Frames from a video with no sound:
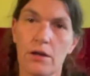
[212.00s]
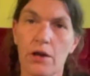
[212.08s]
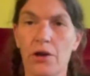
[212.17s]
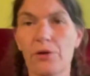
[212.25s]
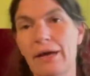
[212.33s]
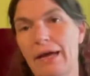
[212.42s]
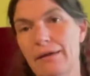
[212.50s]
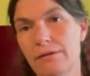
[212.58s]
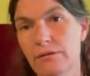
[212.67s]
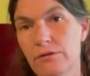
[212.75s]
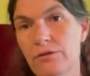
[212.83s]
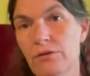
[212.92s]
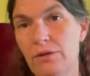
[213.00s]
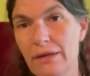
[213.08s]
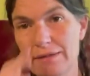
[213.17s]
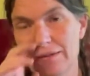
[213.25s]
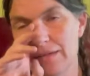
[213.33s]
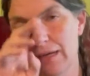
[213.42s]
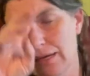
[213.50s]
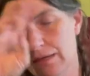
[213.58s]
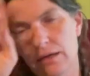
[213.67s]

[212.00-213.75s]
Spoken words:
Okay, so let's take